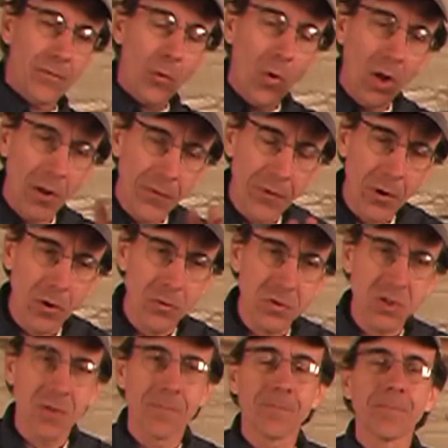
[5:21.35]
all
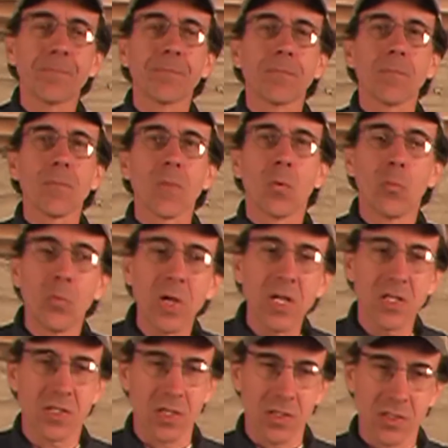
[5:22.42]
those
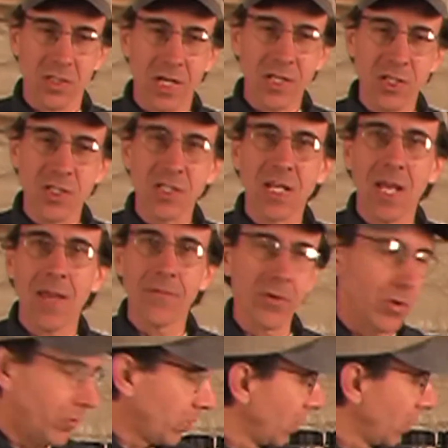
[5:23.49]
reasons I just gave you,